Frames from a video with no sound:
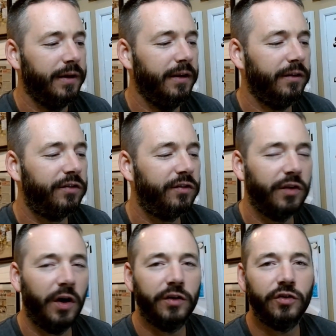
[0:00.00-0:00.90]
is
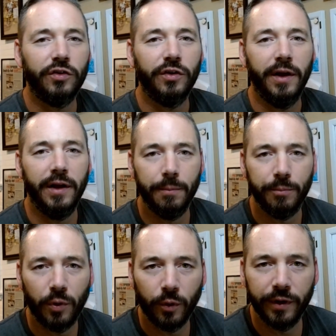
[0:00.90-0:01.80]
such an
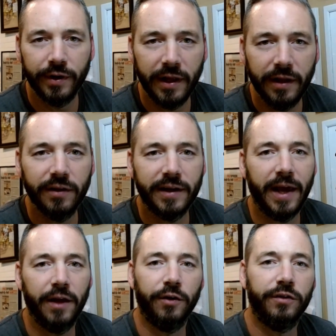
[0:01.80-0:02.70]
important
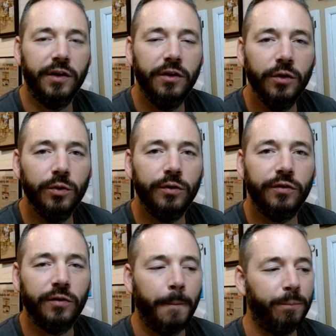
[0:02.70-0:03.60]
indicator to
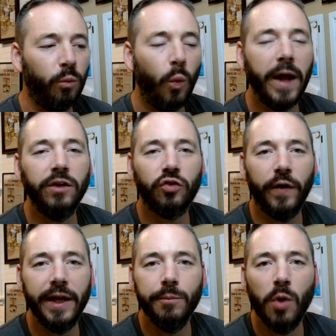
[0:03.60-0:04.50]
use when
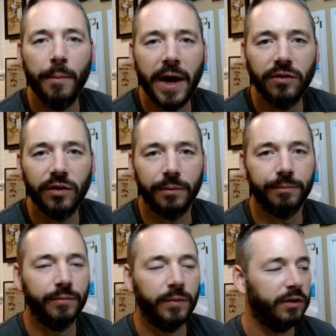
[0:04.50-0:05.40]
trading momentum.
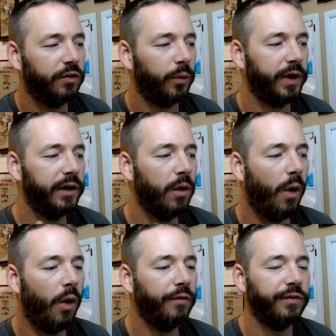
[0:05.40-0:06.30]
So we're going to go
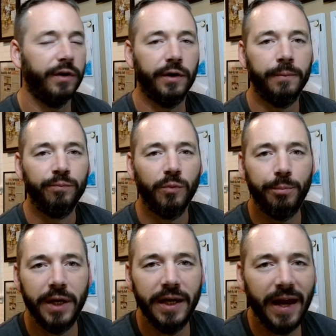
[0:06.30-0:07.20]
over
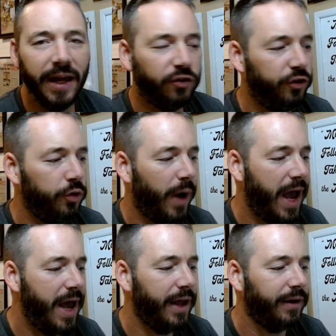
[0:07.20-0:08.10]
P H U
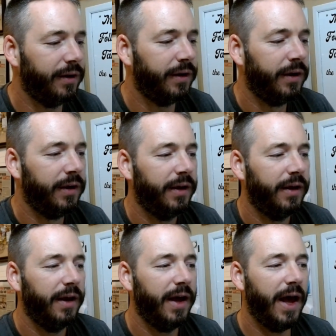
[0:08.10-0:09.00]
N
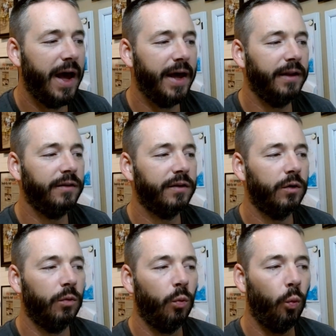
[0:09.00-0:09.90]
and
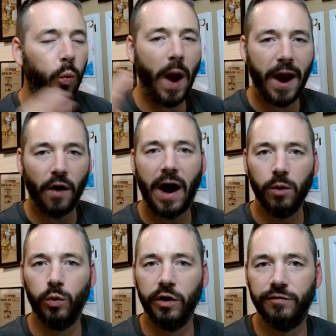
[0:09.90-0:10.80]
where I
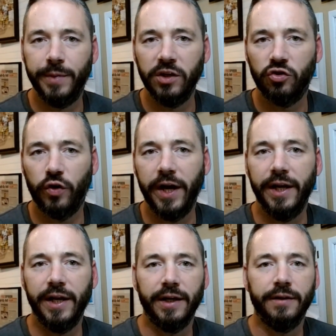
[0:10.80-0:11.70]
would have been
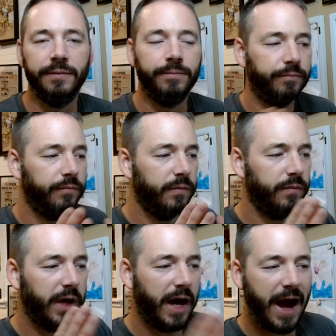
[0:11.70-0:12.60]
trading
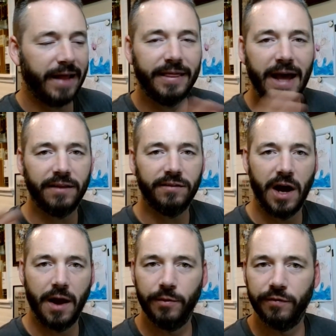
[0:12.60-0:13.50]
at that
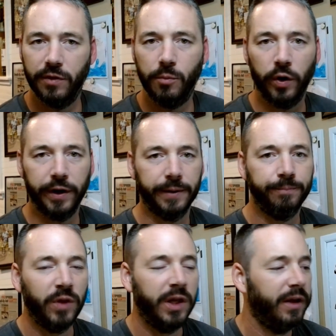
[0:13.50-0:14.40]
time of the morning.
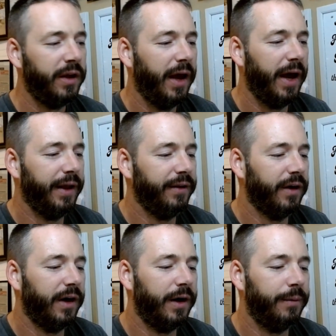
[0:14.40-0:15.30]

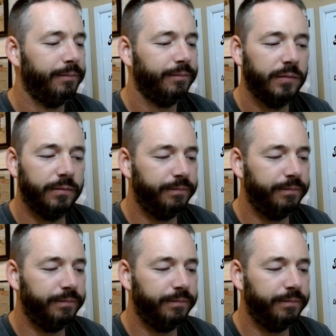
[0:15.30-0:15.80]
And, um,